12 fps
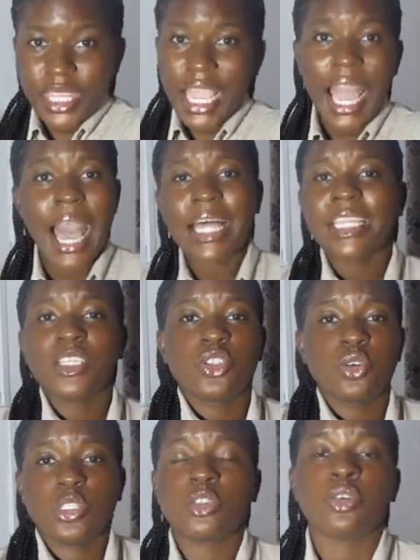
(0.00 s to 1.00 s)
other
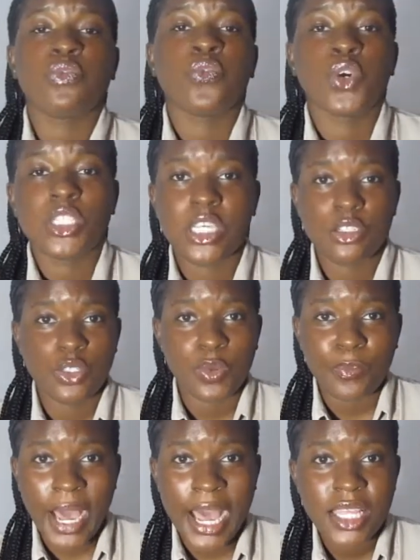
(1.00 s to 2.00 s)
sources of water to
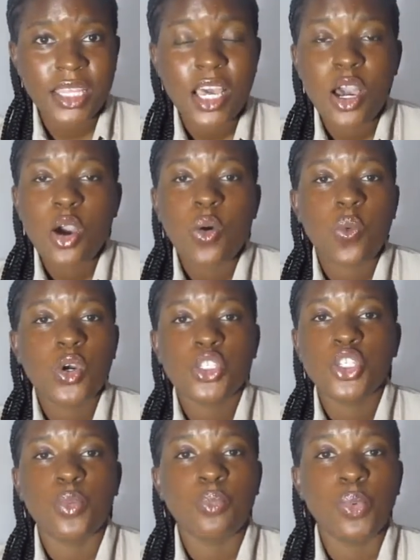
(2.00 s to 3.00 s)
bath, wash
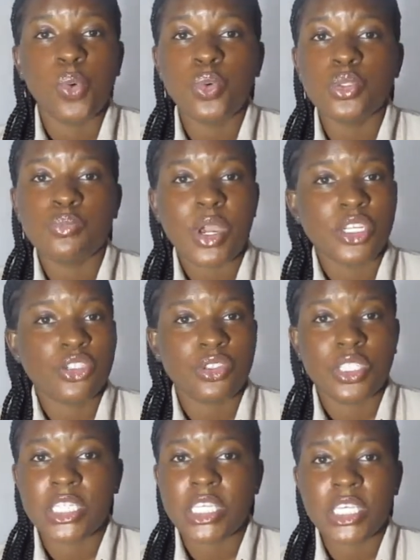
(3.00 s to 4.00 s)
your bowls, brush your
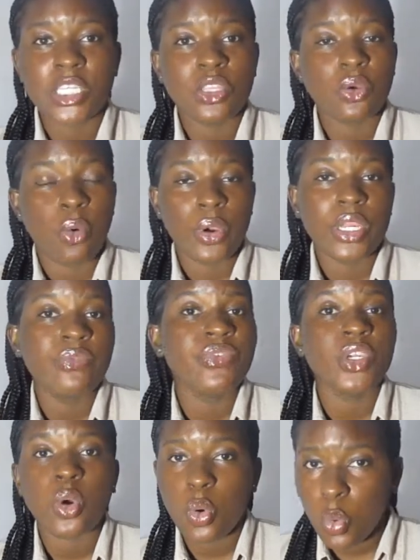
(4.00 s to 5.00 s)
teeth, or even
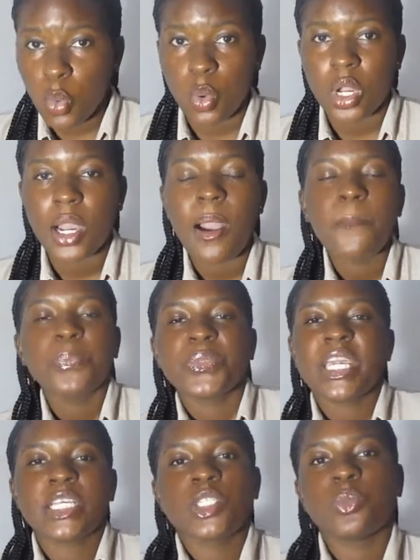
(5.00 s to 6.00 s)
cook.
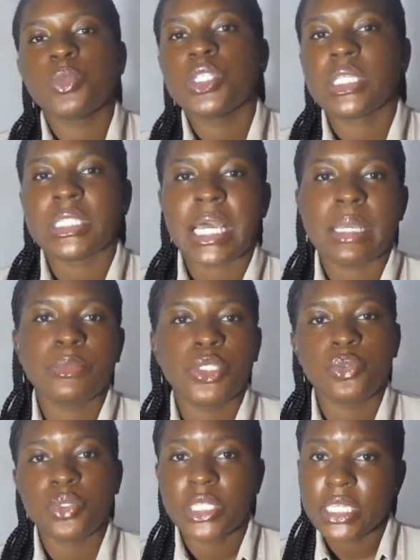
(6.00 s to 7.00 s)
Yeah, so most of the times you
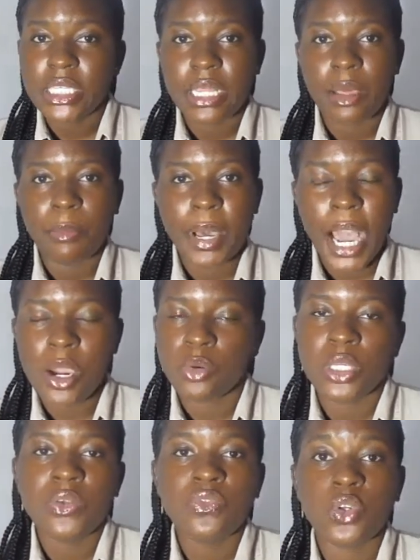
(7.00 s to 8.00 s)
will need a barrel.
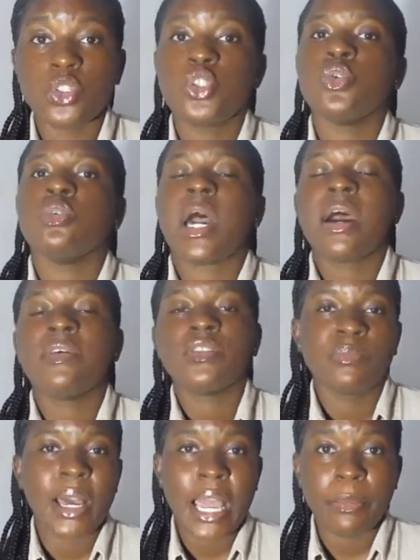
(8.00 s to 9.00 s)
If not, you would have to
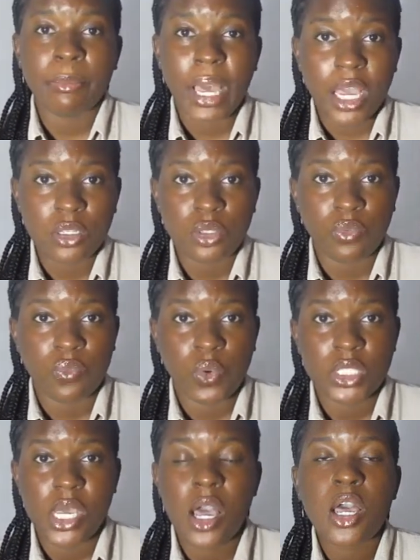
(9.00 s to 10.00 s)
buy bags of
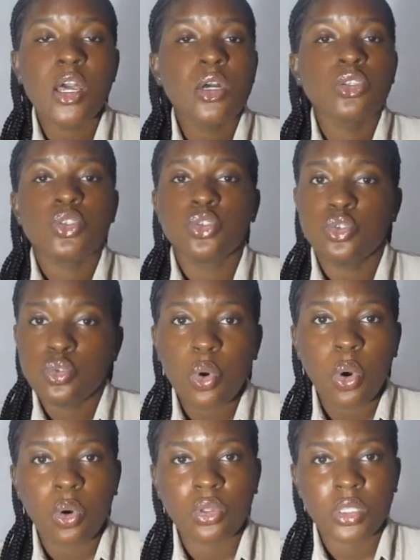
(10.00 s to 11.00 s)
water to do
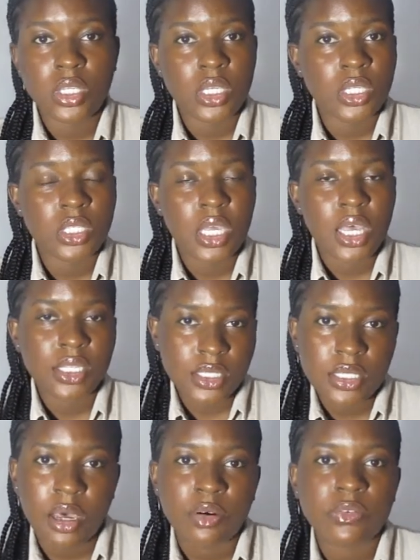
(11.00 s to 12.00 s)
all these
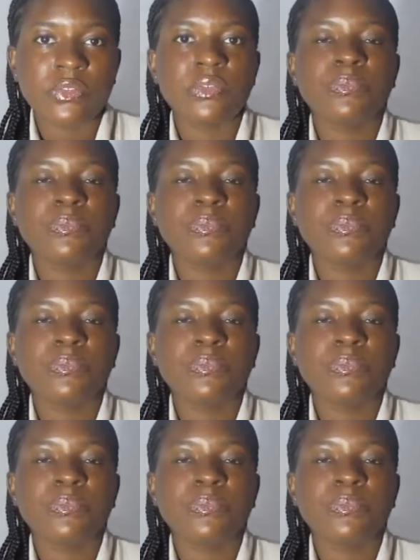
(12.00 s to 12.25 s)
stuff.